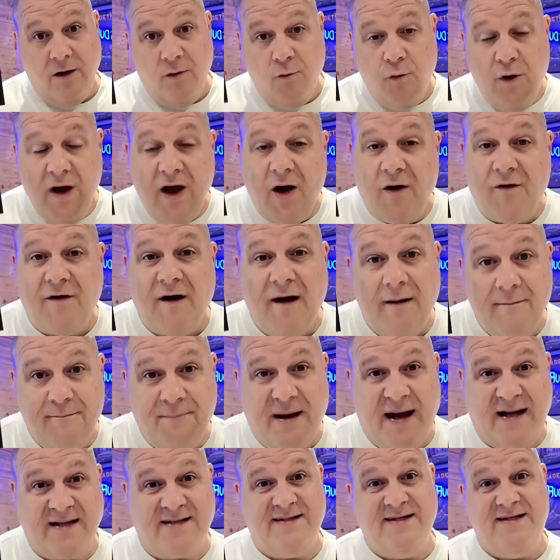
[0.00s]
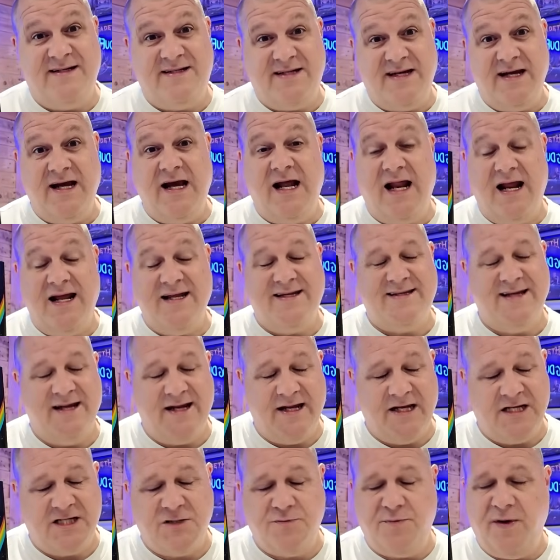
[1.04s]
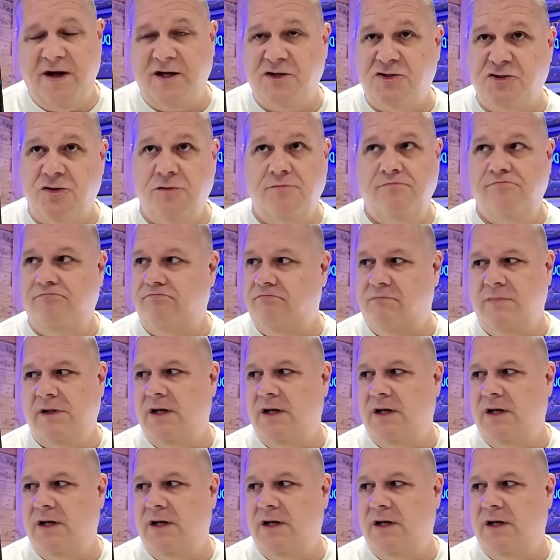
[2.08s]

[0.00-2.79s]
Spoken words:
We are going back to the Sinclair ZX Spectrum.